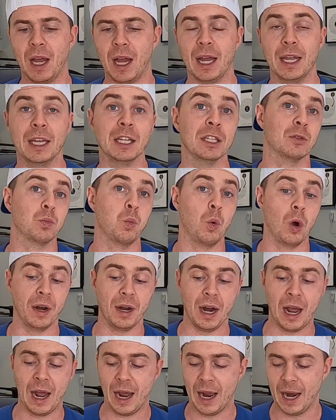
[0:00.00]
is
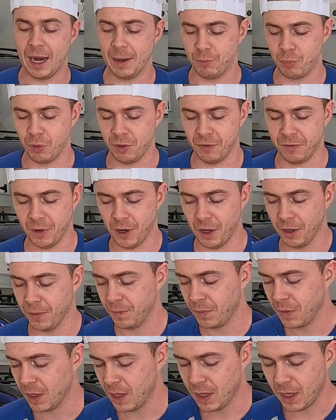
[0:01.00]
what I prefer.
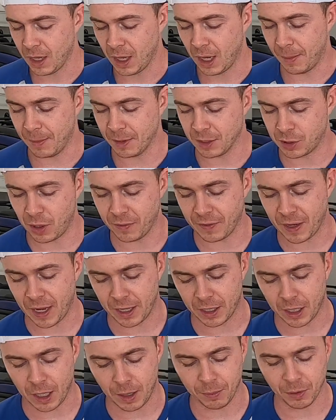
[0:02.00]
And so I've got
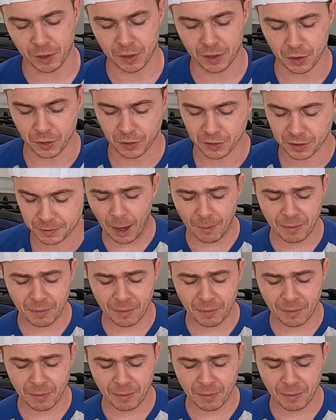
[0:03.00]
a couple of those.